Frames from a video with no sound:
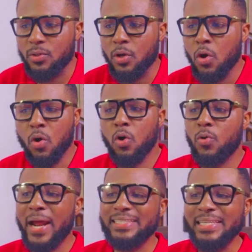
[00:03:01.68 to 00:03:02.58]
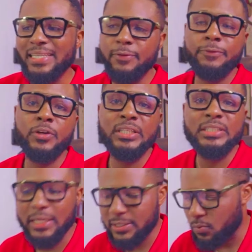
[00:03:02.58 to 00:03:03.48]
tone, or write in a funny,
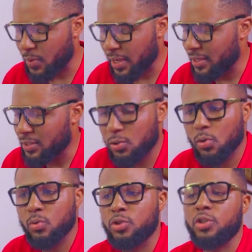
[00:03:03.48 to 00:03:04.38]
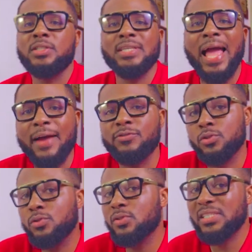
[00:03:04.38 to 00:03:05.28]
chatty way. So you just have
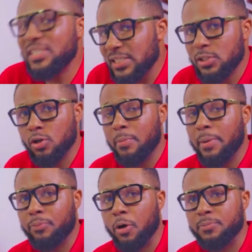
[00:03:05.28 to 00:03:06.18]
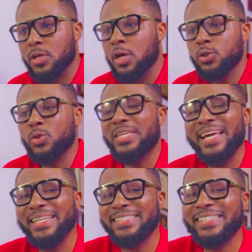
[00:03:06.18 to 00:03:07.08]
to use this command prompt to
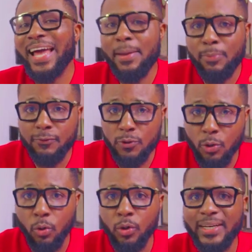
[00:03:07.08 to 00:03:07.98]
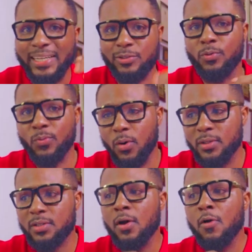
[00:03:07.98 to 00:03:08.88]
get a type of tone that you
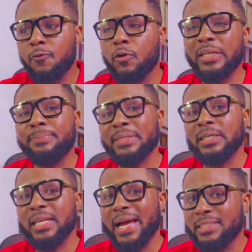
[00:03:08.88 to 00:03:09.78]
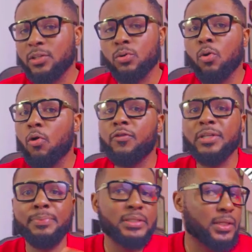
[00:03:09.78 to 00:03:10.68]
want for the particular article or for
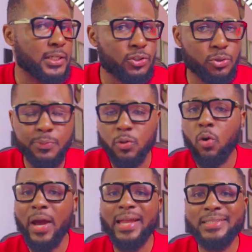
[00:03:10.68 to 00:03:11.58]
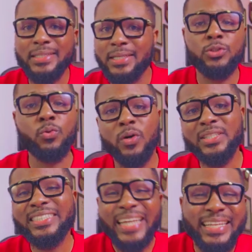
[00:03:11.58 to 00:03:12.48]
the particular script or anything that you
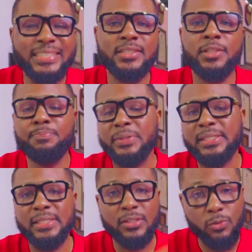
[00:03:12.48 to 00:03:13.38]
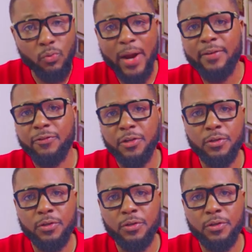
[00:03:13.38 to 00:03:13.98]
want ChatGPT to write for